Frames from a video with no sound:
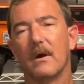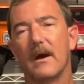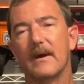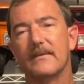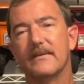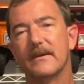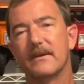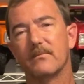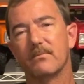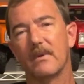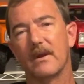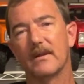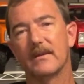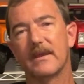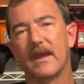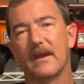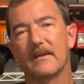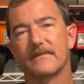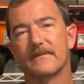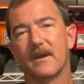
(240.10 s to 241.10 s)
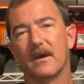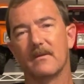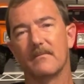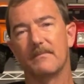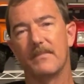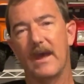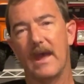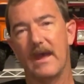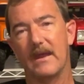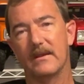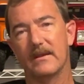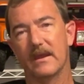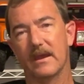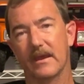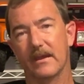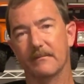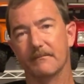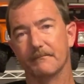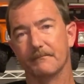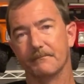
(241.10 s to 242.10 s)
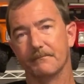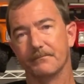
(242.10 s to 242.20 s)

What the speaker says: I think redcat's got a bad name.